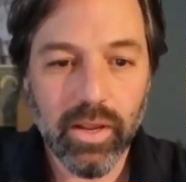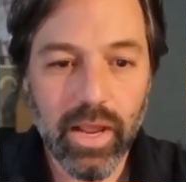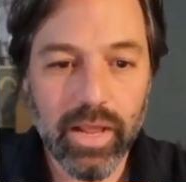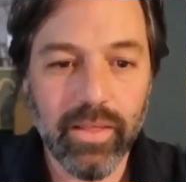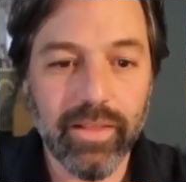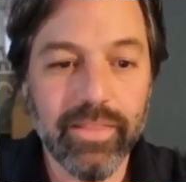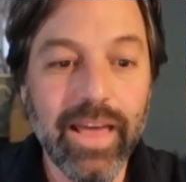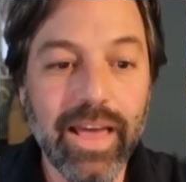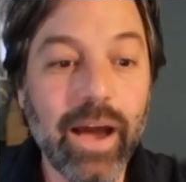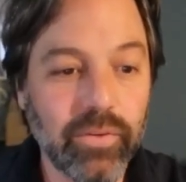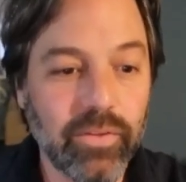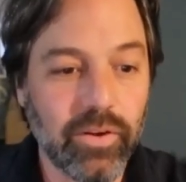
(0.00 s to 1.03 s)
And like that
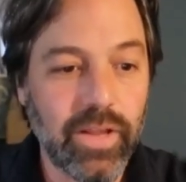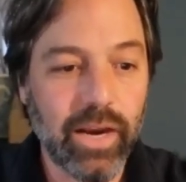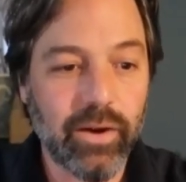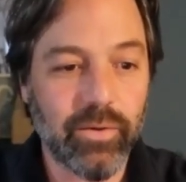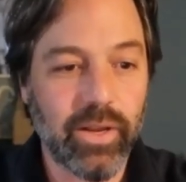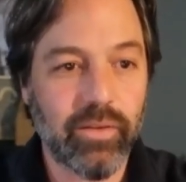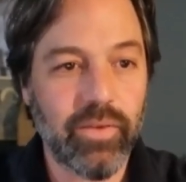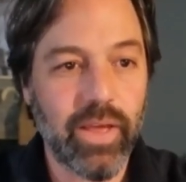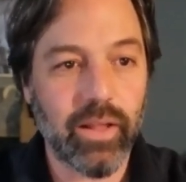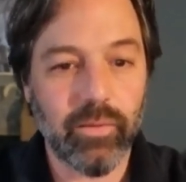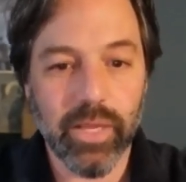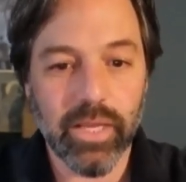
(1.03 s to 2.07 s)
was their decorative
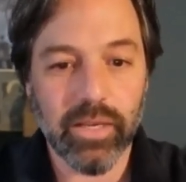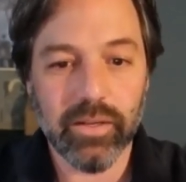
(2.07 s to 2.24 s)
element.